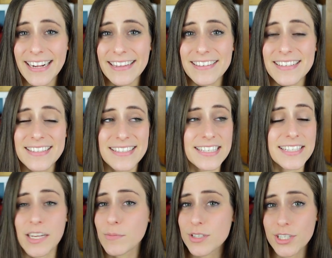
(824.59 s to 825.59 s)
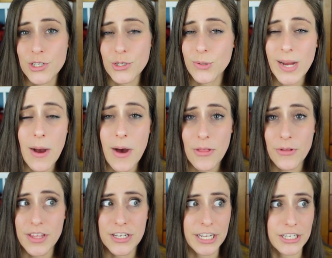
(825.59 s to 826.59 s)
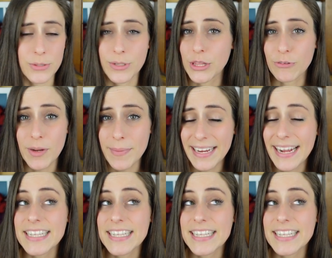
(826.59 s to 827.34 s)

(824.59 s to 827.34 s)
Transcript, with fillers: and it's the same stitch throughout other than like doing the ribbing.